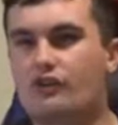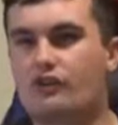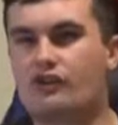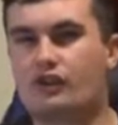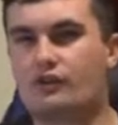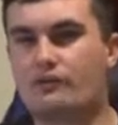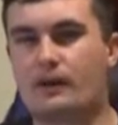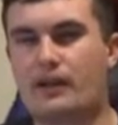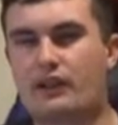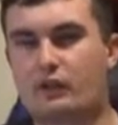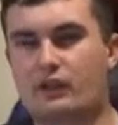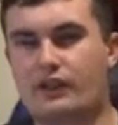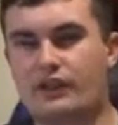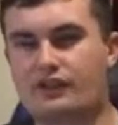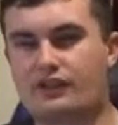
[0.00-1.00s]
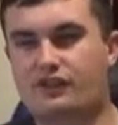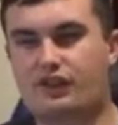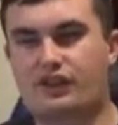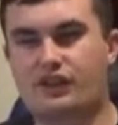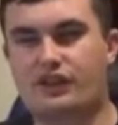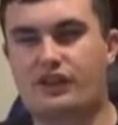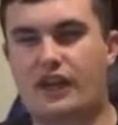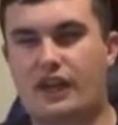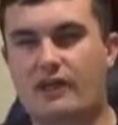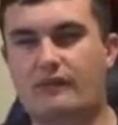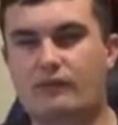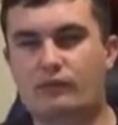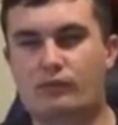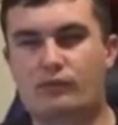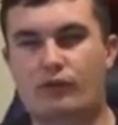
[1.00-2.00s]
certain minorities certain
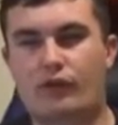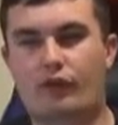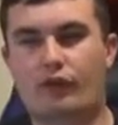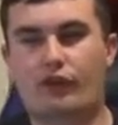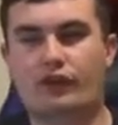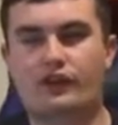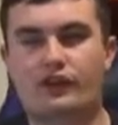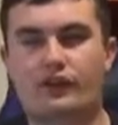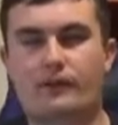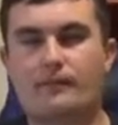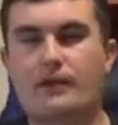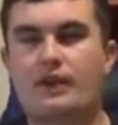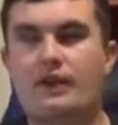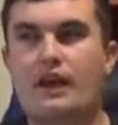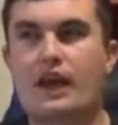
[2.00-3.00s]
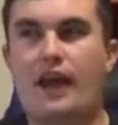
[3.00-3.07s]
names when referring to them,